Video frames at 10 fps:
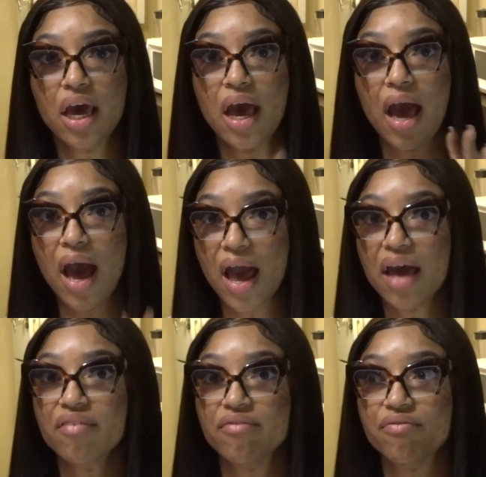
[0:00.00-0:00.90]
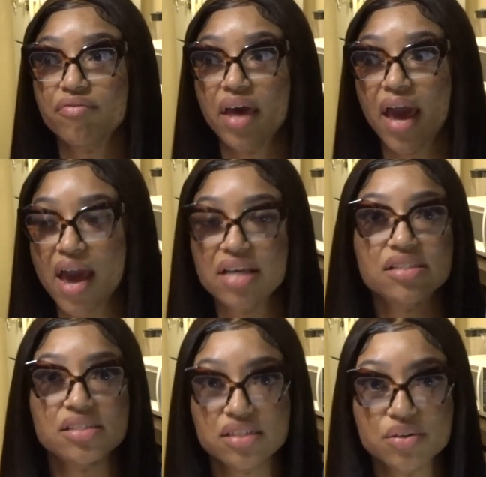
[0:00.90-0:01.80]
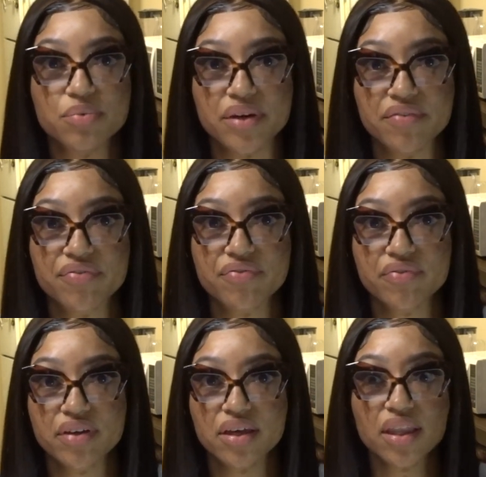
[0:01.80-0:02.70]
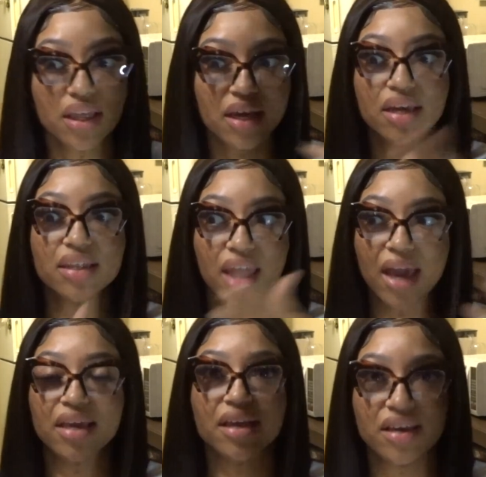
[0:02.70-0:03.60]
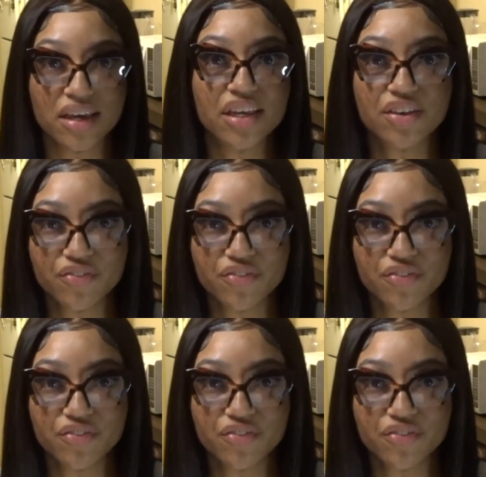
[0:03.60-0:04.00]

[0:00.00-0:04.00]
I have had to deal with, like any of